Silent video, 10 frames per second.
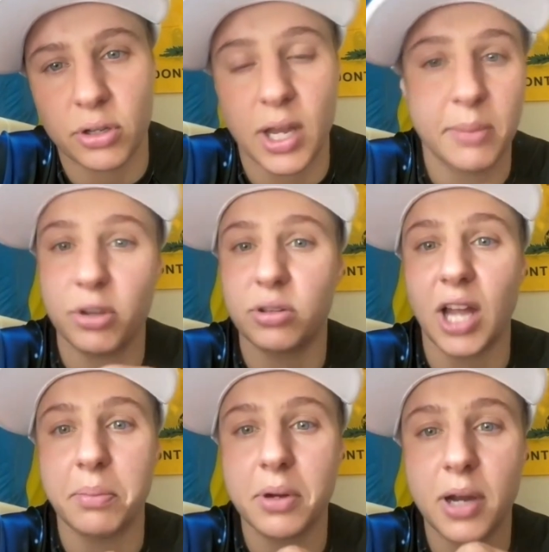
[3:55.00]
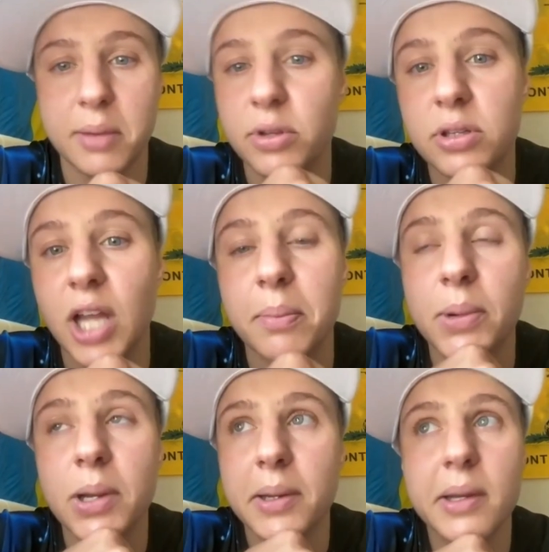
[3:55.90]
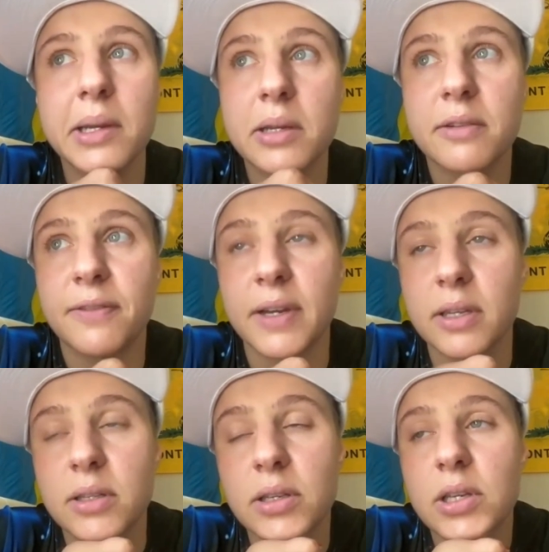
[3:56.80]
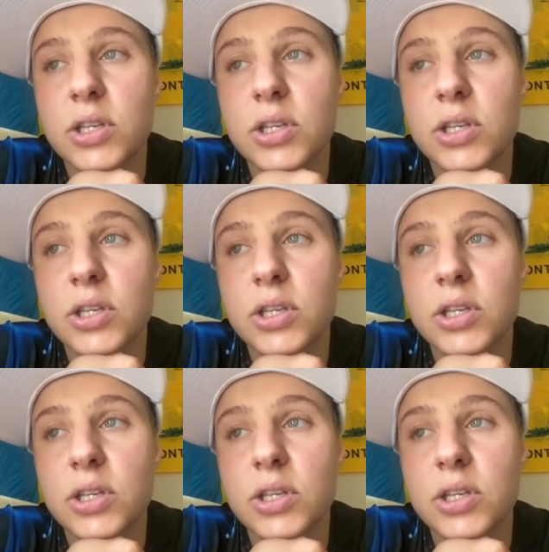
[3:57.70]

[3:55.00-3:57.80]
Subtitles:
I'm not top. Fuck it.